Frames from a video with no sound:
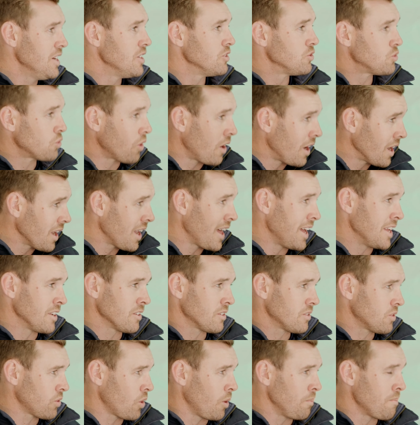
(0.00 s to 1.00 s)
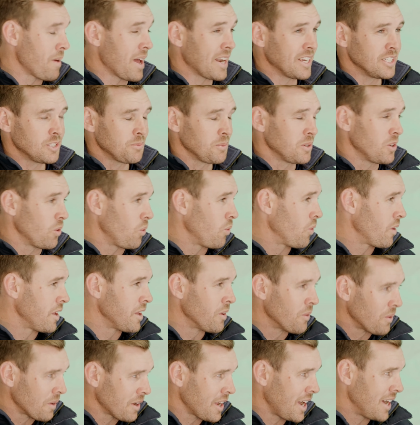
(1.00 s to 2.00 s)
dry land crop management or
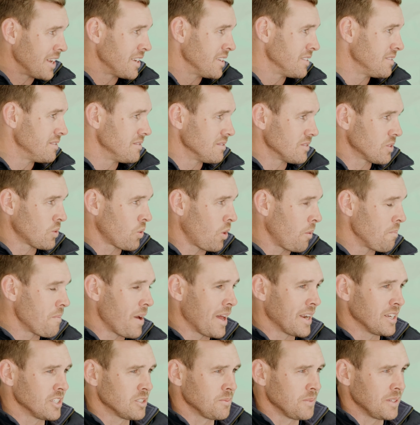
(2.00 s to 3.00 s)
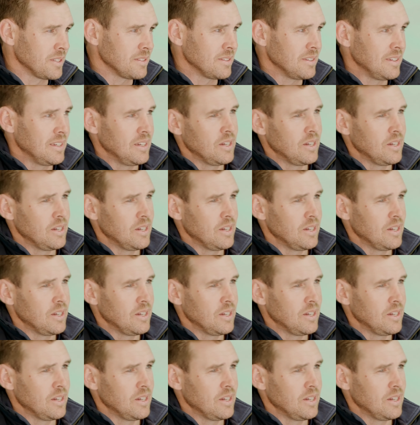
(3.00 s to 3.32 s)
irrigated crop management,